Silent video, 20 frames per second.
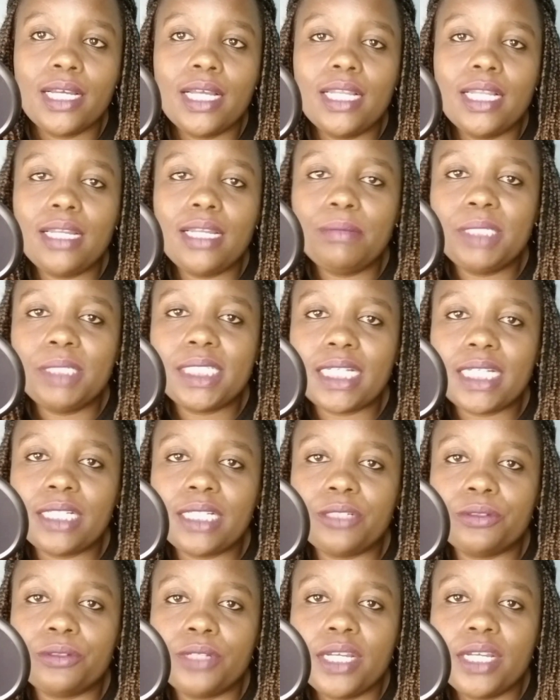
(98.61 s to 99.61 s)
Let me tell
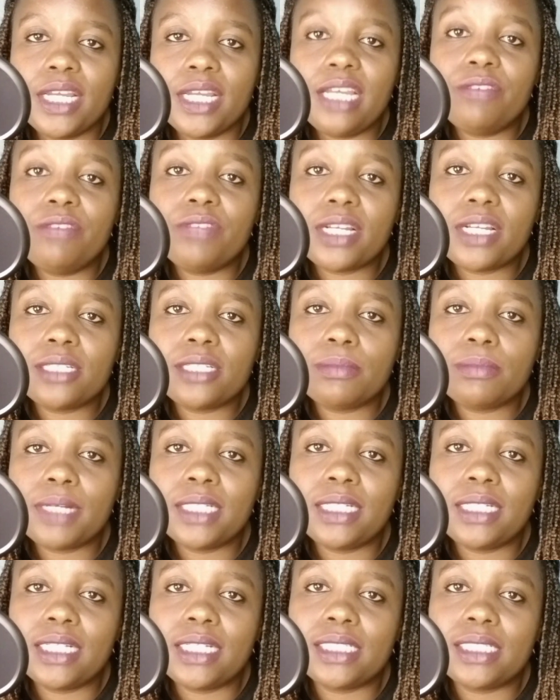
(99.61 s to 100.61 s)
you, if that
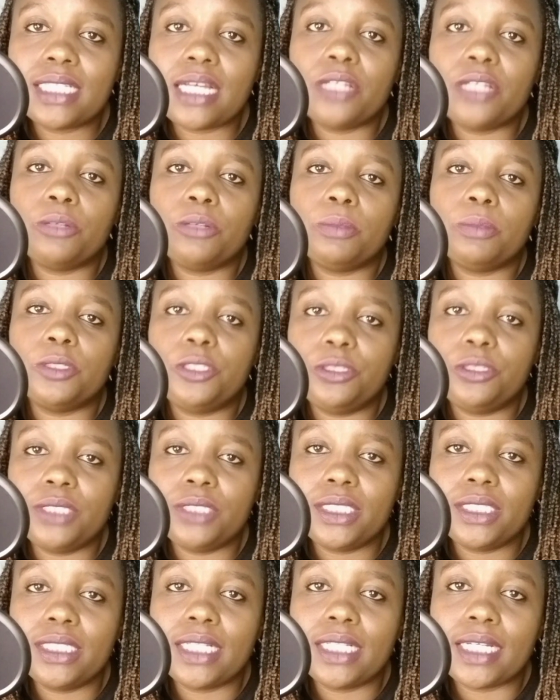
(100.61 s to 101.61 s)
man gets an
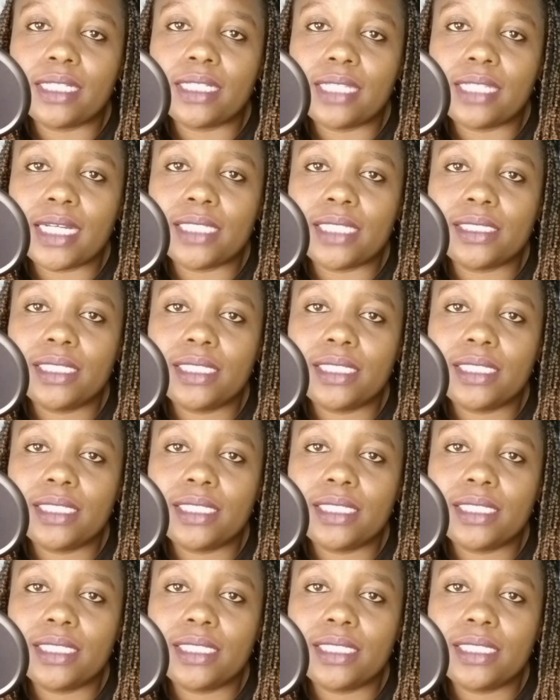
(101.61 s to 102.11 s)
opportunity like that,